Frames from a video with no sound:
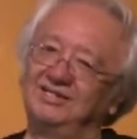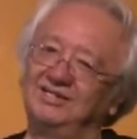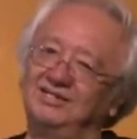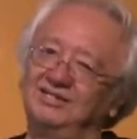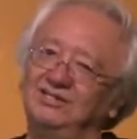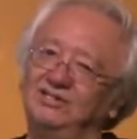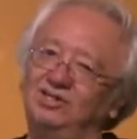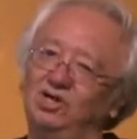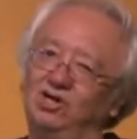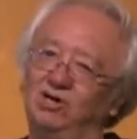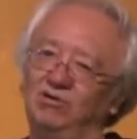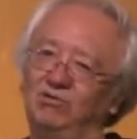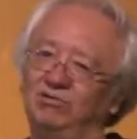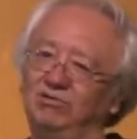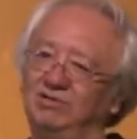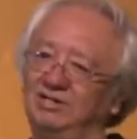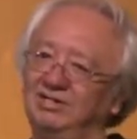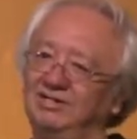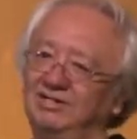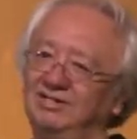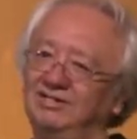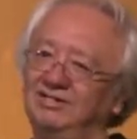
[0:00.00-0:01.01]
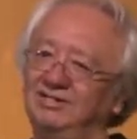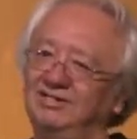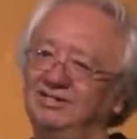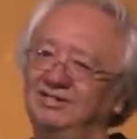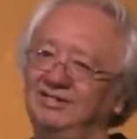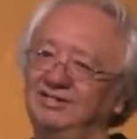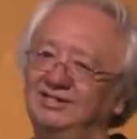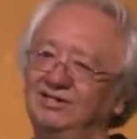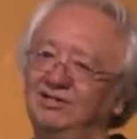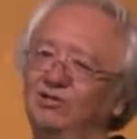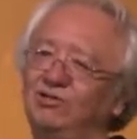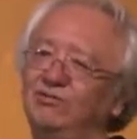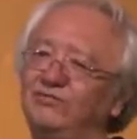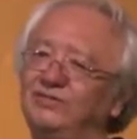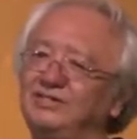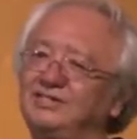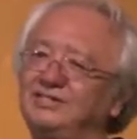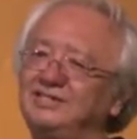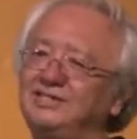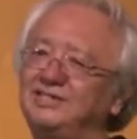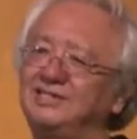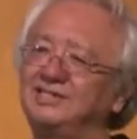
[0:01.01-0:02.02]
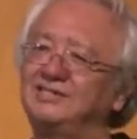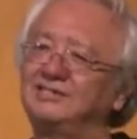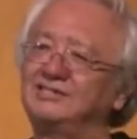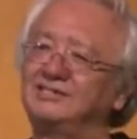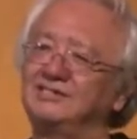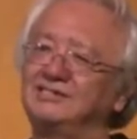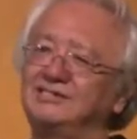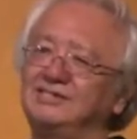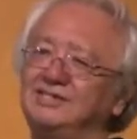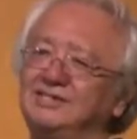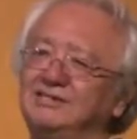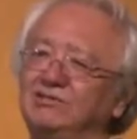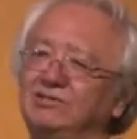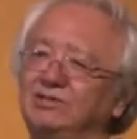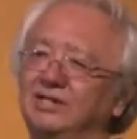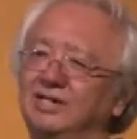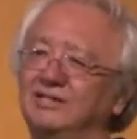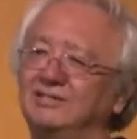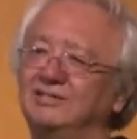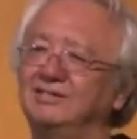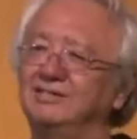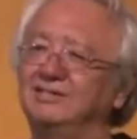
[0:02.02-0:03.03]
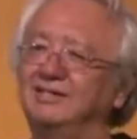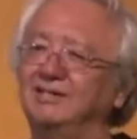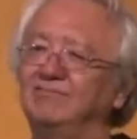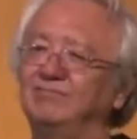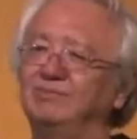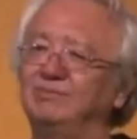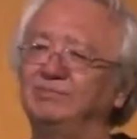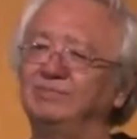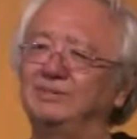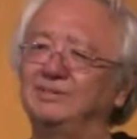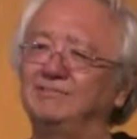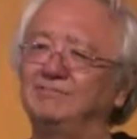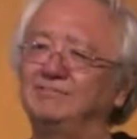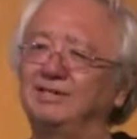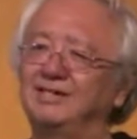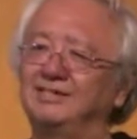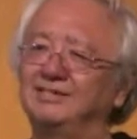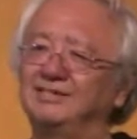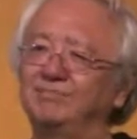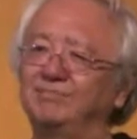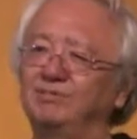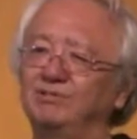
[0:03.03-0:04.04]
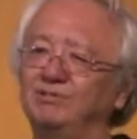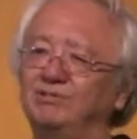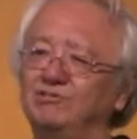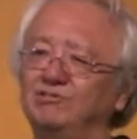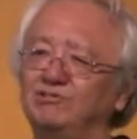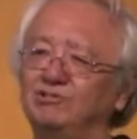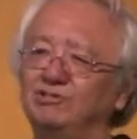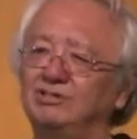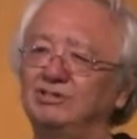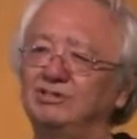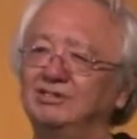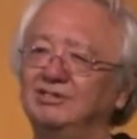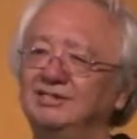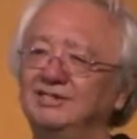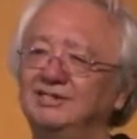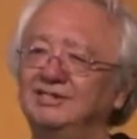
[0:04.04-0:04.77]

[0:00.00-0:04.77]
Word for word: No. Or if he did, it's a secret. I think everybody writes poetry.